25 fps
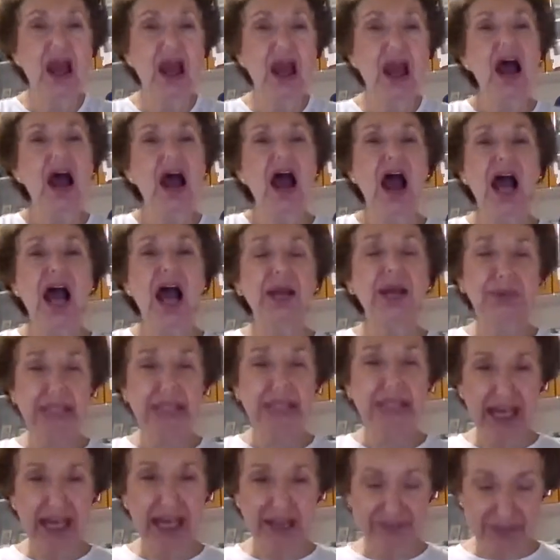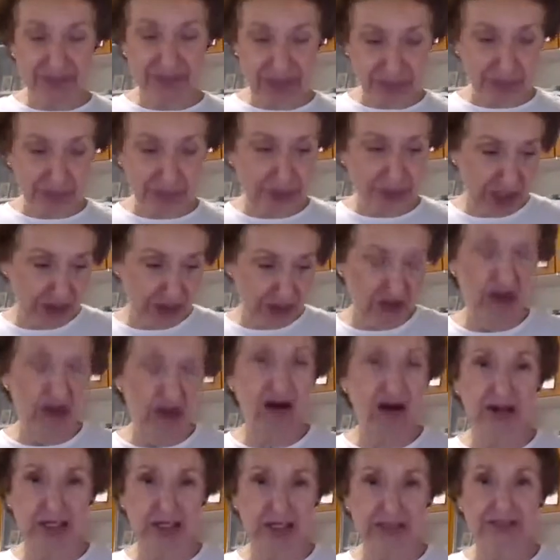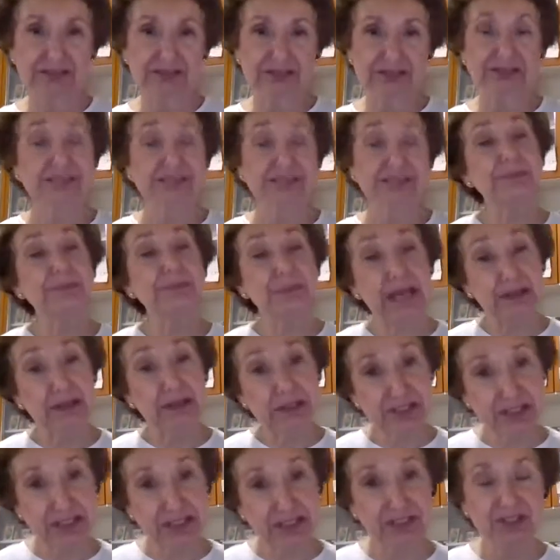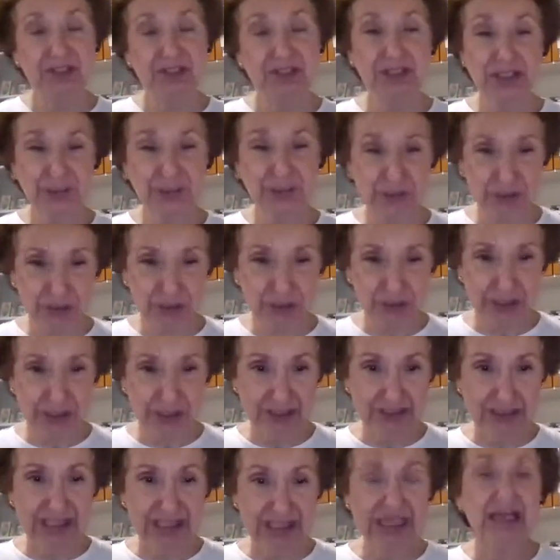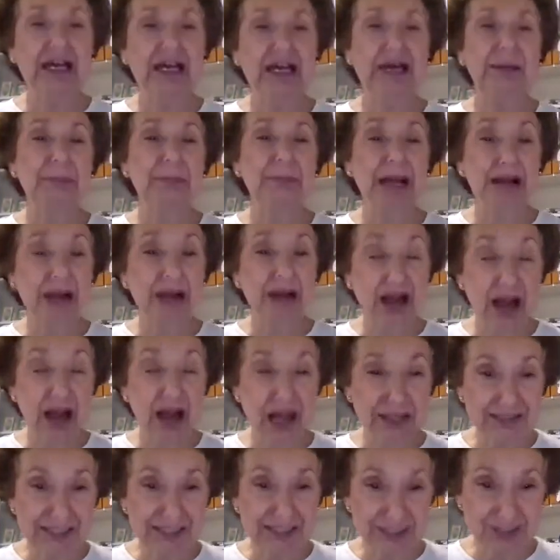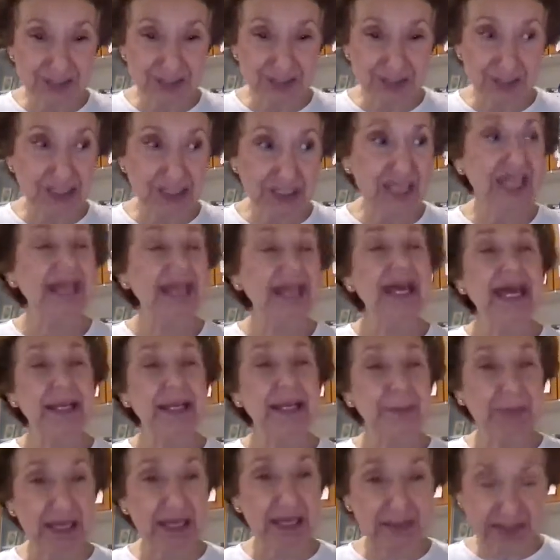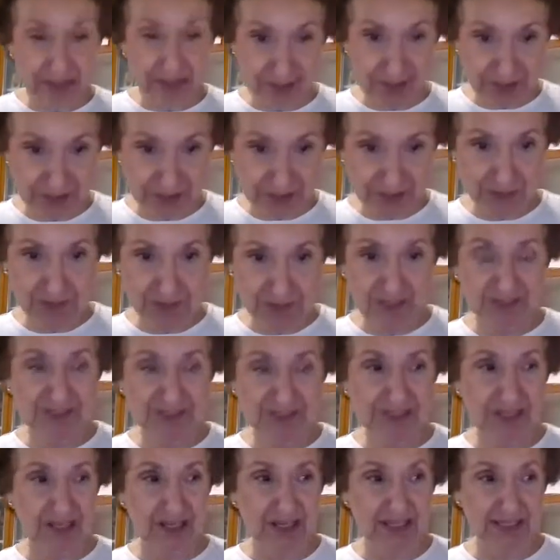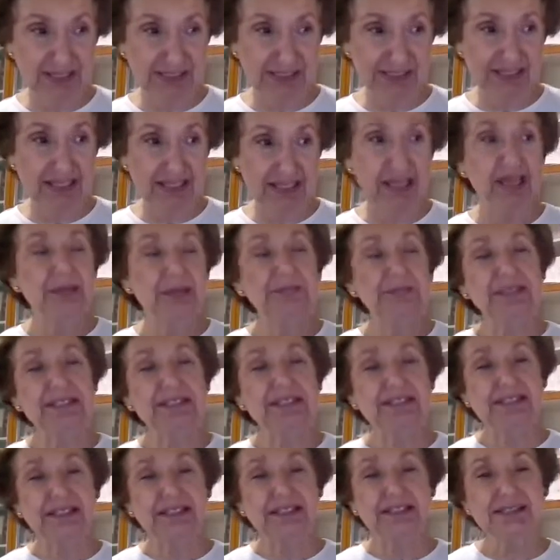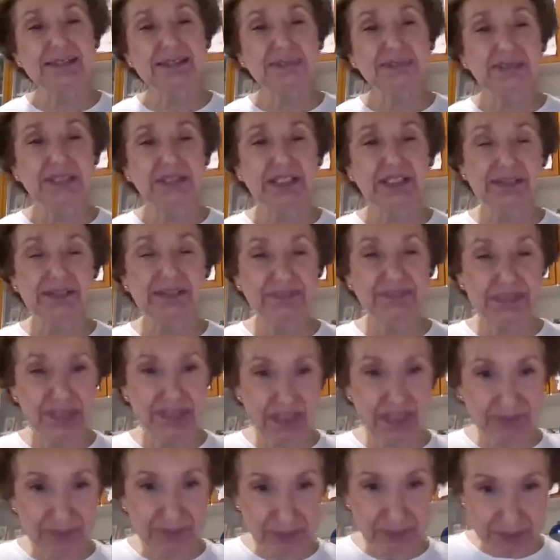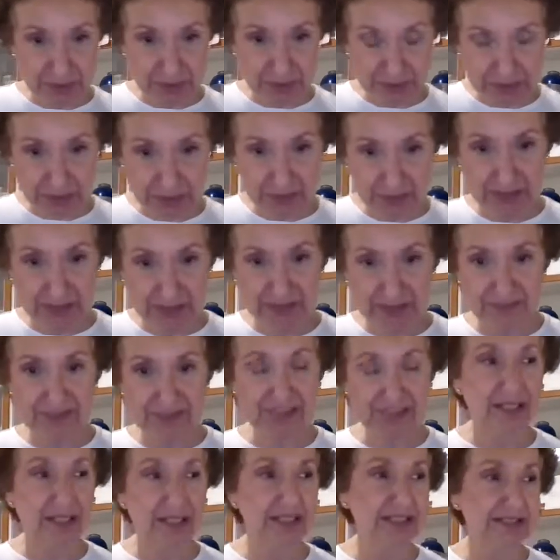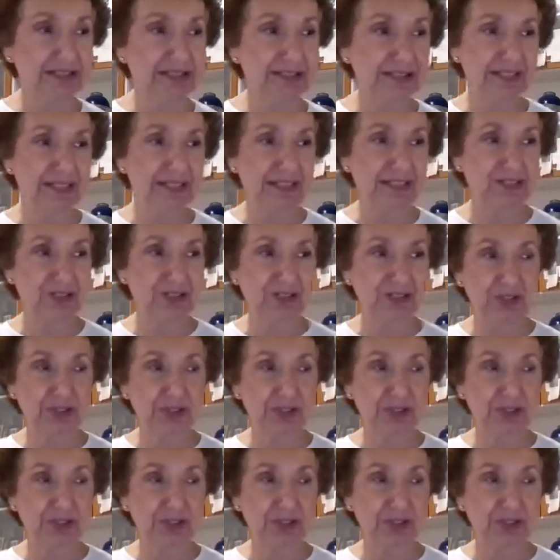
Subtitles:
I would have them read articles about teaching and learning, about cognition, and about the history of science, because I did believe that every prospective science teacher